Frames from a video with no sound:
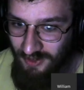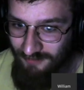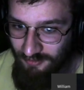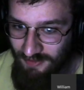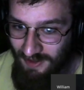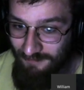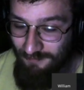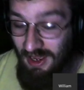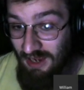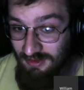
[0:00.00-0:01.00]
drives and all that
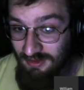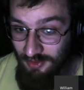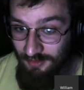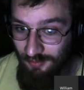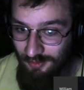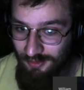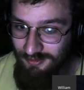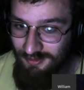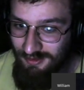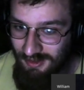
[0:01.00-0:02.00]
behind the motherboard,
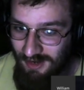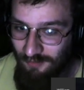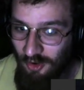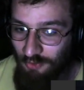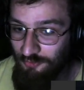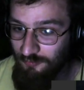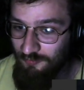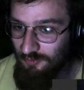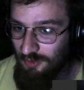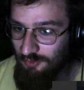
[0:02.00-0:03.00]
and have all this room
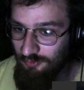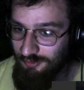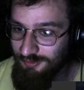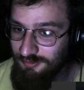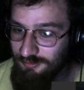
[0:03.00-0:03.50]
for water cooling.